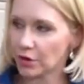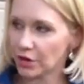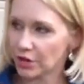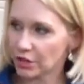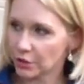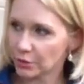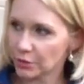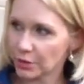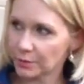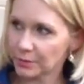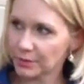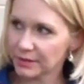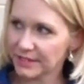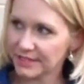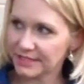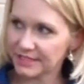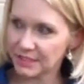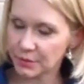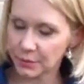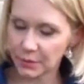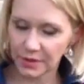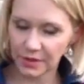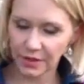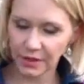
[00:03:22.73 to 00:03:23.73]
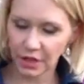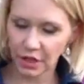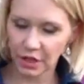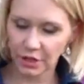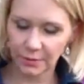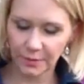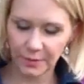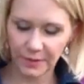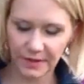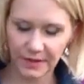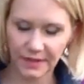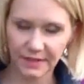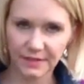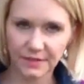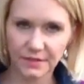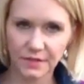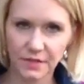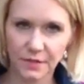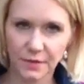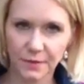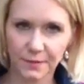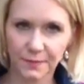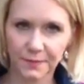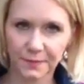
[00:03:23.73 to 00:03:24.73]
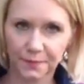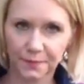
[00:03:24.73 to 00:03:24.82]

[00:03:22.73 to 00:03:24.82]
we're going to replace it with a good piece.